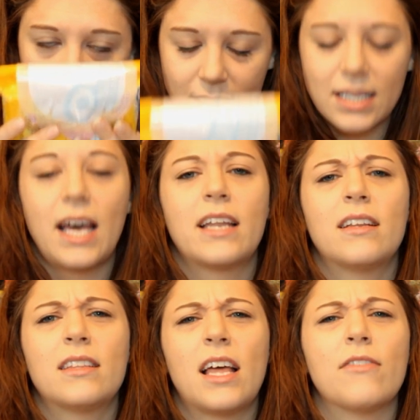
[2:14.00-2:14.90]
Has
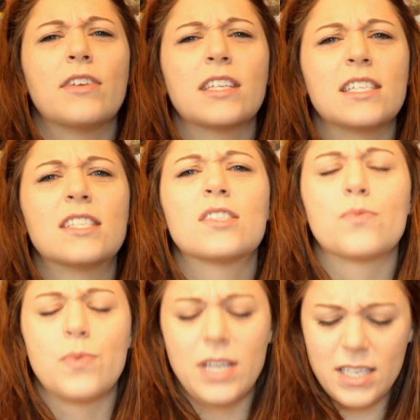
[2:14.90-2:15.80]
that really
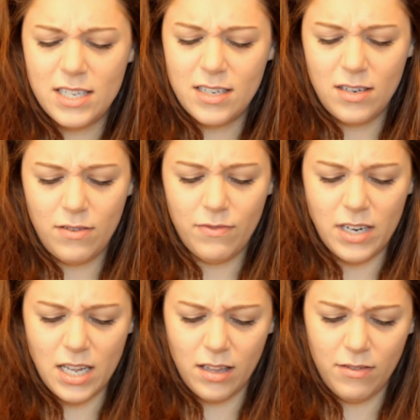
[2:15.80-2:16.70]
sweet
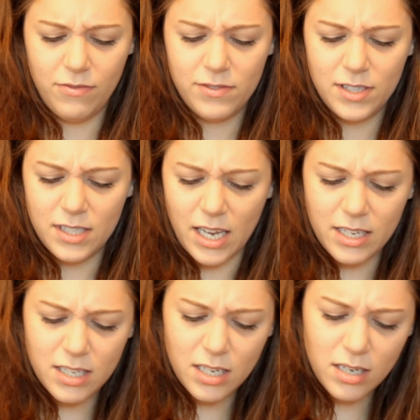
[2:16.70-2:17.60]
vanilla
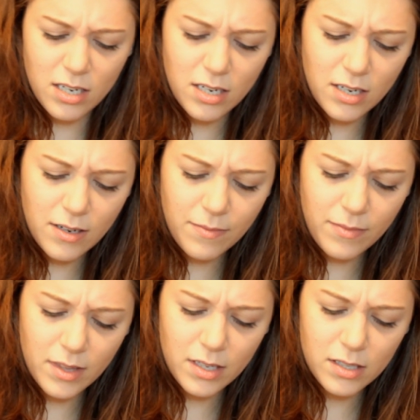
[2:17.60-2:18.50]
scent.
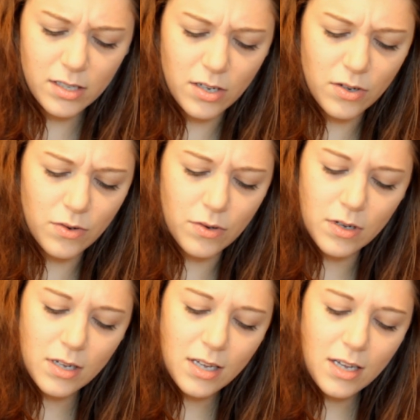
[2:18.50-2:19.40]
So
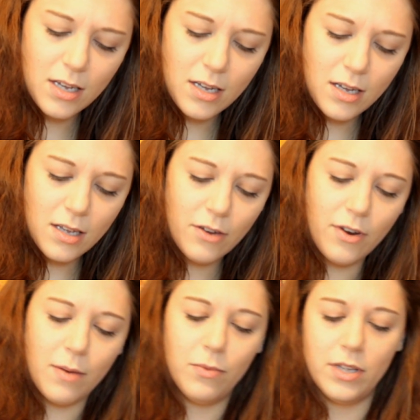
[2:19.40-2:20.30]

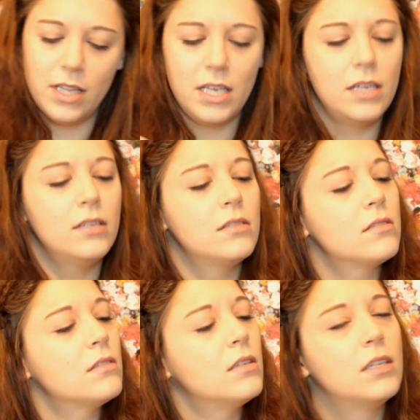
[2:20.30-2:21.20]
grab one of
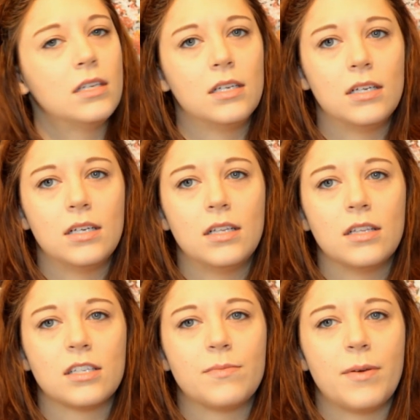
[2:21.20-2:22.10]
these.
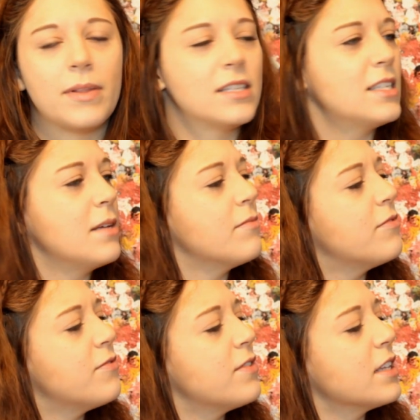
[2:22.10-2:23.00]
Looks to be about the same
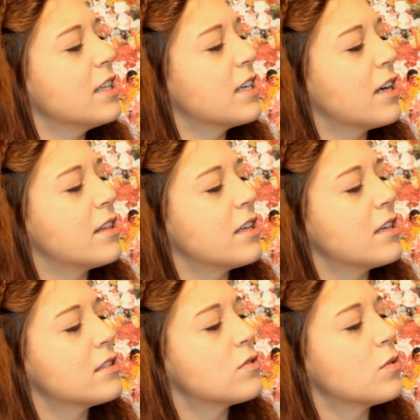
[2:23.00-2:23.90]
filling, I
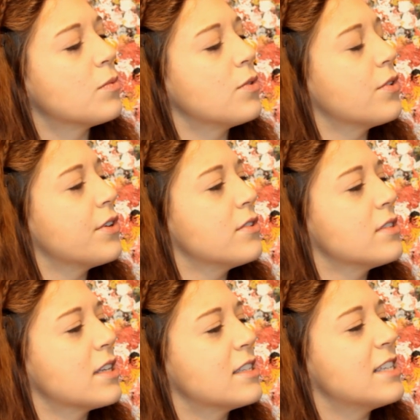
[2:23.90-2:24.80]
think, as normal Oreos,
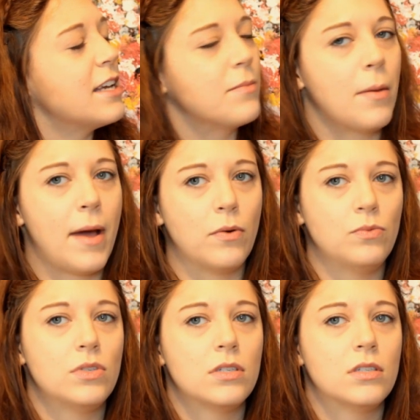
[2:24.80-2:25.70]
like the same
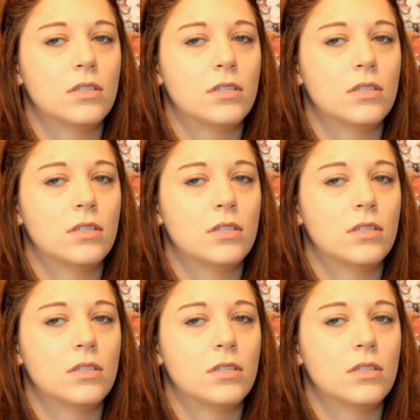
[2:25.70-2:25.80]
amount.